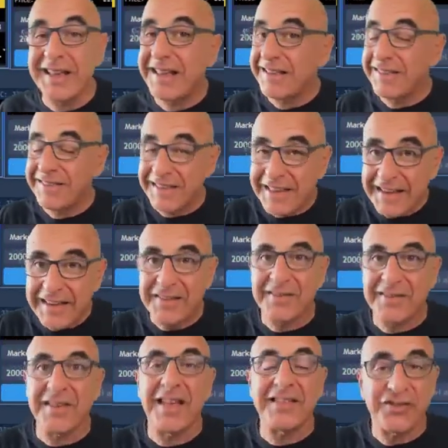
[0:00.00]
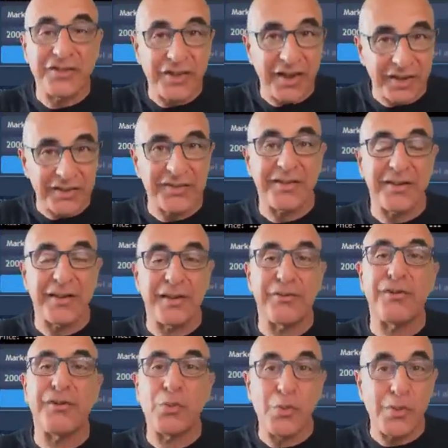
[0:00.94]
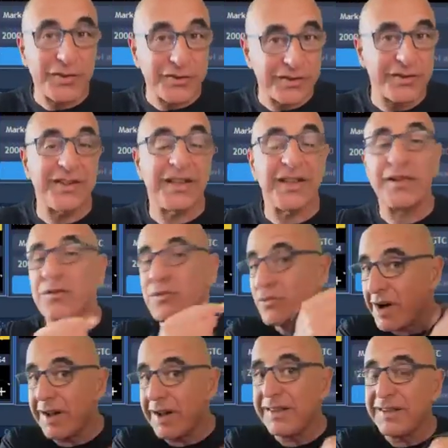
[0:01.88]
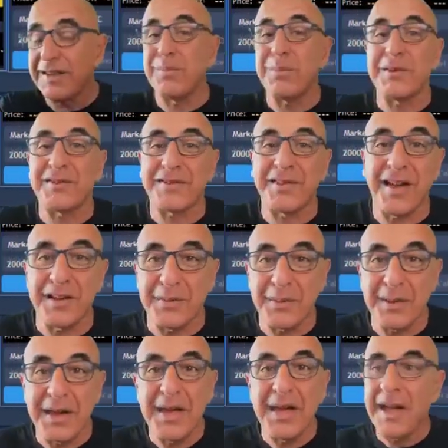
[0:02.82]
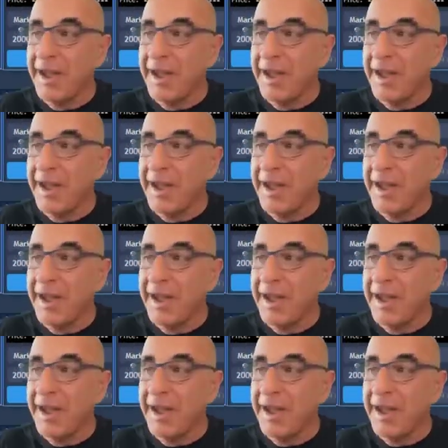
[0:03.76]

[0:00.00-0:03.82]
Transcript: It is just as if you were sitting right here beside me